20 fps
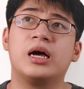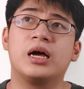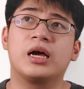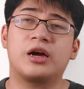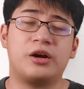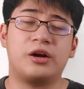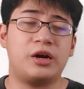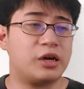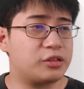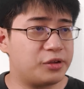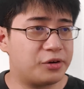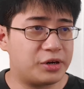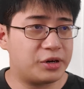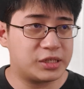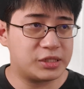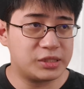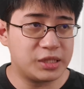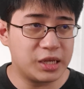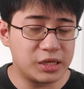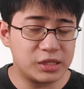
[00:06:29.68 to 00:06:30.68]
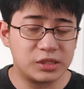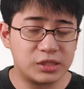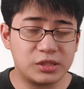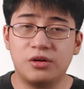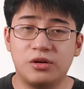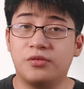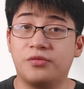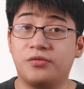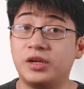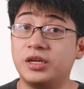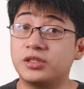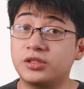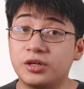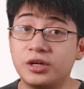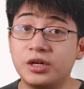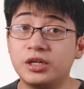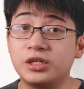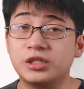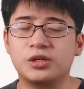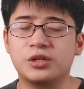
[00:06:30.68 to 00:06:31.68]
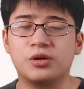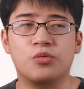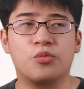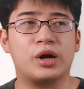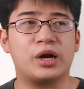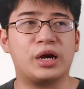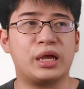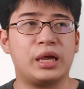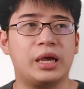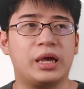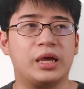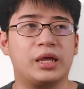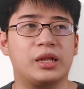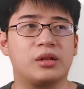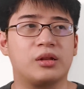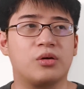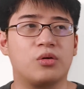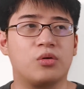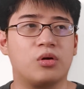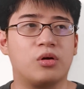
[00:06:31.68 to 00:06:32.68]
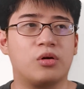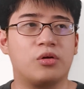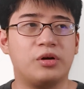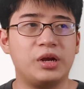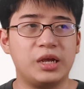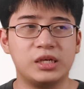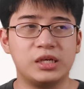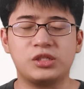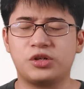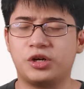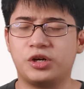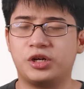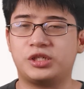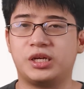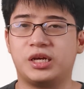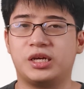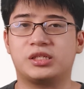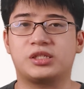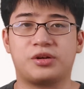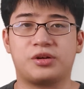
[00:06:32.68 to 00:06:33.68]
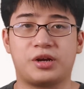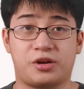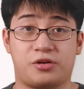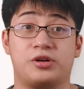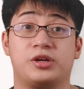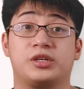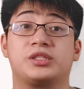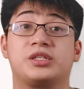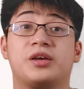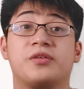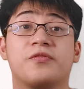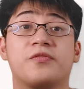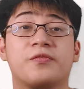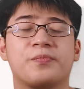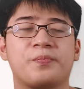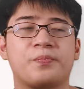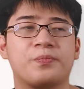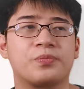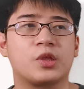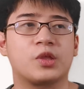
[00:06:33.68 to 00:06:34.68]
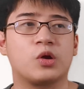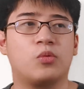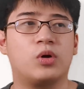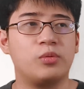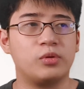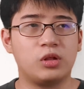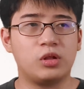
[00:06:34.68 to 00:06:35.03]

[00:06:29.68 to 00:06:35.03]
characteristics of research wherein research is recursive. When we